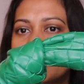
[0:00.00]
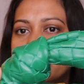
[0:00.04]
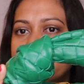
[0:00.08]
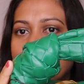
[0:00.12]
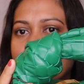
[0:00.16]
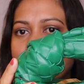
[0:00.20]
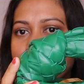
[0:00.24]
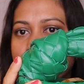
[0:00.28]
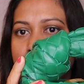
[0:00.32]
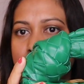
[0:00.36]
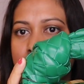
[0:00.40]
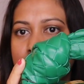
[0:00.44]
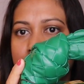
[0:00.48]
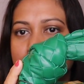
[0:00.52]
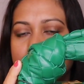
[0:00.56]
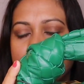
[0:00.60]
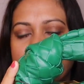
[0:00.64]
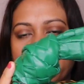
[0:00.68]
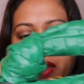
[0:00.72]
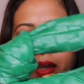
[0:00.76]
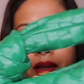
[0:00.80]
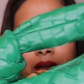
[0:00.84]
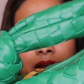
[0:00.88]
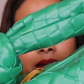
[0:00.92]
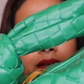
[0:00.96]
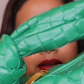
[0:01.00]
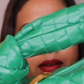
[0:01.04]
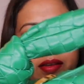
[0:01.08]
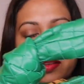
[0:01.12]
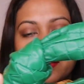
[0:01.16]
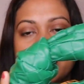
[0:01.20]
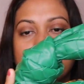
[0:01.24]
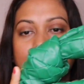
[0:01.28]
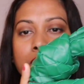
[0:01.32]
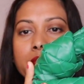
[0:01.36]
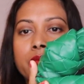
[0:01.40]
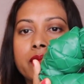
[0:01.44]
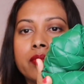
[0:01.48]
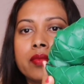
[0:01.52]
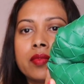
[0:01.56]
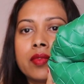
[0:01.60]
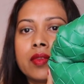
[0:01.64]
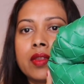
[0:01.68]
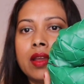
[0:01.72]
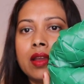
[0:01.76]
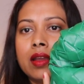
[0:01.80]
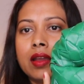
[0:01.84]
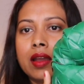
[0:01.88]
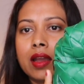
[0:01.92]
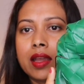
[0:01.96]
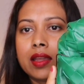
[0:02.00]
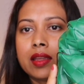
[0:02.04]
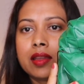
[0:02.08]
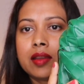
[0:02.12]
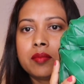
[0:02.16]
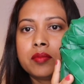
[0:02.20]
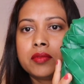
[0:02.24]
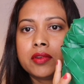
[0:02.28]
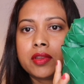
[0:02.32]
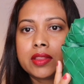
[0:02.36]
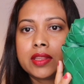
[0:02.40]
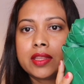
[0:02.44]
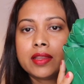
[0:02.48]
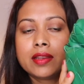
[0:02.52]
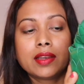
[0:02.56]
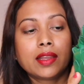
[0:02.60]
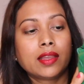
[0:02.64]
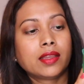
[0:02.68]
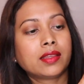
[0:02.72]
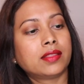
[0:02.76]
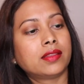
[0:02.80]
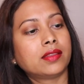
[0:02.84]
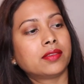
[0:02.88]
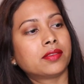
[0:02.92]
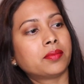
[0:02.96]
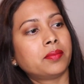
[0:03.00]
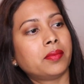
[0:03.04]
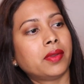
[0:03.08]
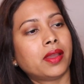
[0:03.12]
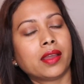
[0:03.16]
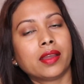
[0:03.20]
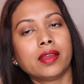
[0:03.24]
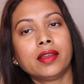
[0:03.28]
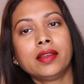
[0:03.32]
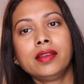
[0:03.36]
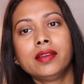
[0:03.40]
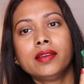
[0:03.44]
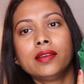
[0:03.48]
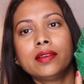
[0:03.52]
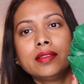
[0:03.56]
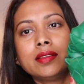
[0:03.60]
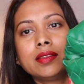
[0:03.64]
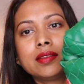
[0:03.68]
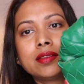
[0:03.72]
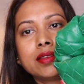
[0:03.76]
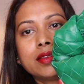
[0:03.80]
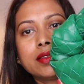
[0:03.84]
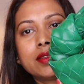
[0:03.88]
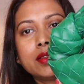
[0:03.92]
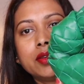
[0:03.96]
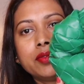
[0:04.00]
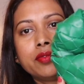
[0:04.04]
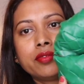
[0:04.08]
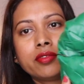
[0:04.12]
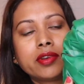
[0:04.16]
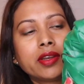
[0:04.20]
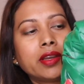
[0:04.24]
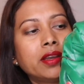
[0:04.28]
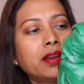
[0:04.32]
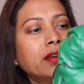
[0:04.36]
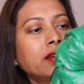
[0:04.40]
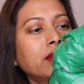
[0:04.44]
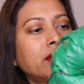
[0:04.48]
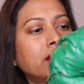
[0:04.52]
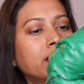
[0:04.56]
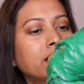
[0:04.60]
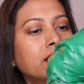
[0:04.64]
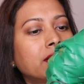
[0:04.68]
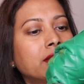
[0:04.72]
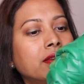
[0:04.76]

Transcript: style of this bag. I have nothing like this bag. This is different.